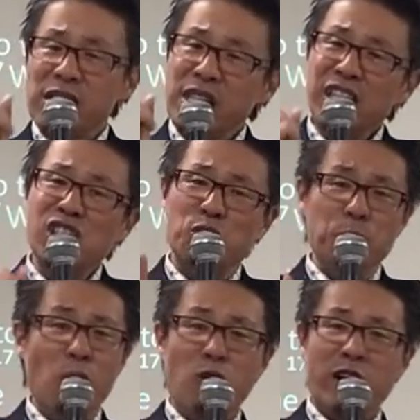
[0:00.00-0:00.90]
Each
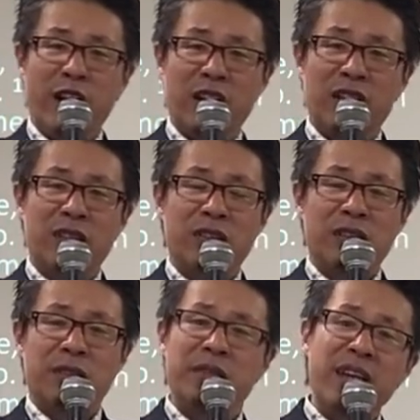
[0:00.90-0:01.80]
morning,
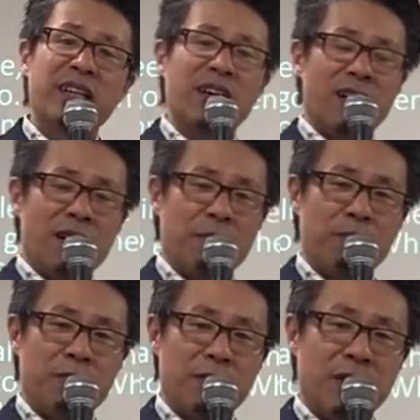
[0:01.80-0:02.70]
they get up
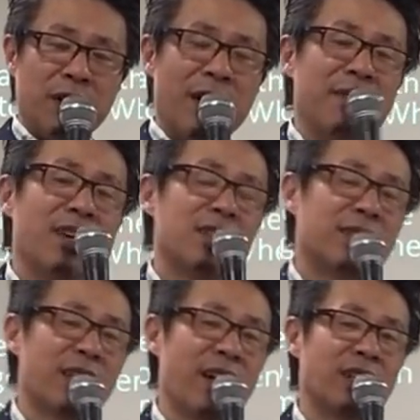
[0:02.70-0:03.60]
and they
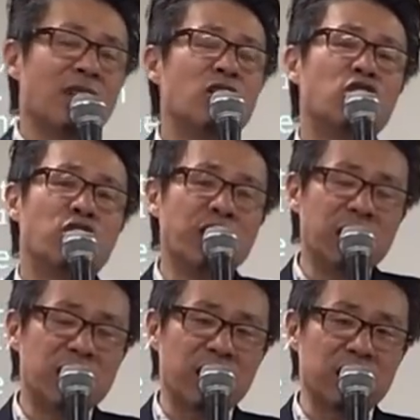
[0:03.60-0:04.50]
say,
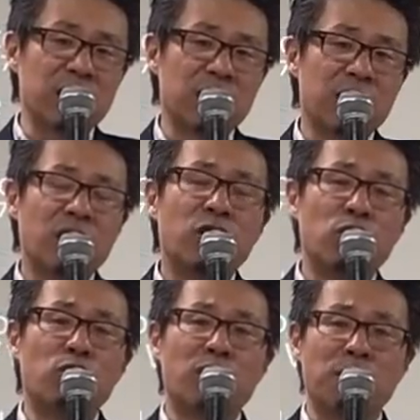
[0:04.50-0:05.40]
Jesus,
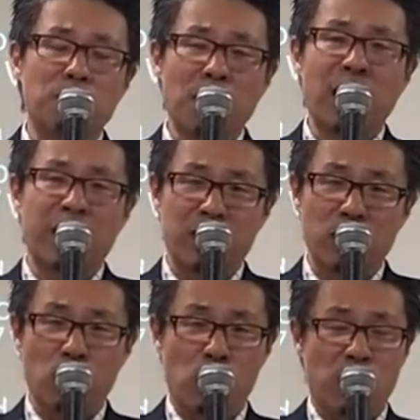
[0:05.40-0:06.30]
you're my
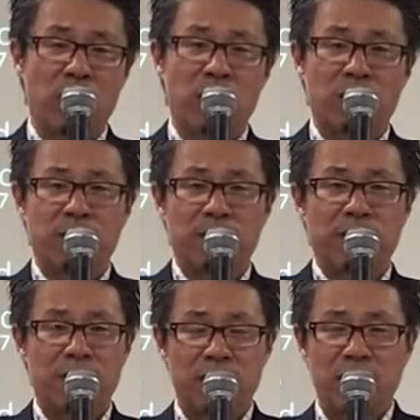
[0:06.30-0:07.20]
Lord.
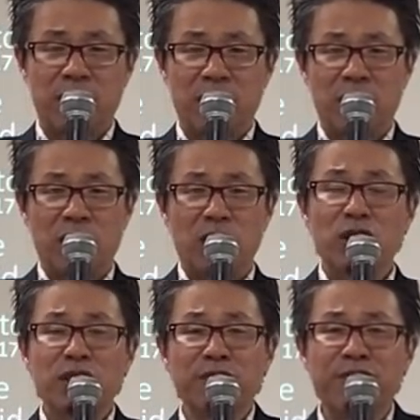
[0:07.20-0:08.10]
You
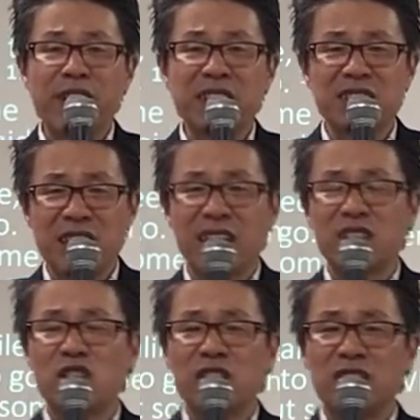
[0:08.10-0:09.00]
confess that,
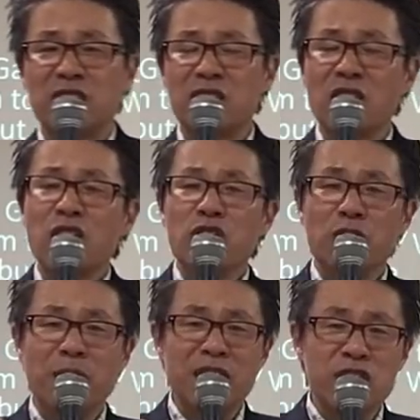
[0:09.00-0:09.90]
Jesus, you're
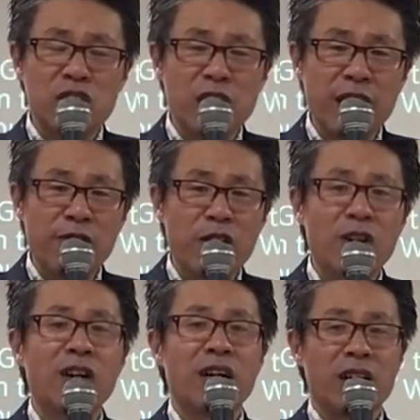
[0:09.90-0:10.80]
my Savior
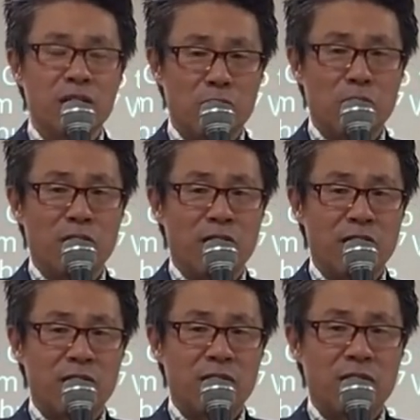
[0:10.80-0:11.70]
and Lord,
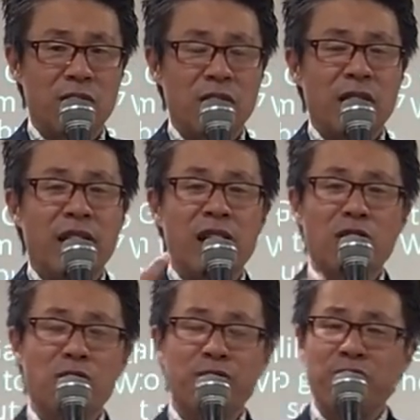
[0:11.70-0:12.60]
and I
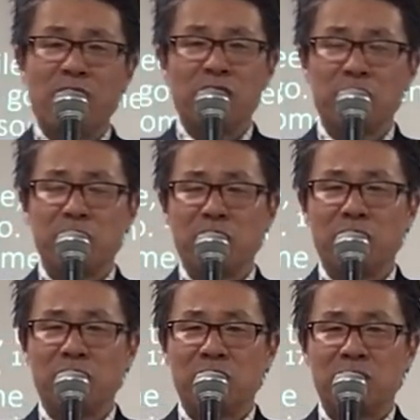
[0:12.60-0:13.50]
will follow you.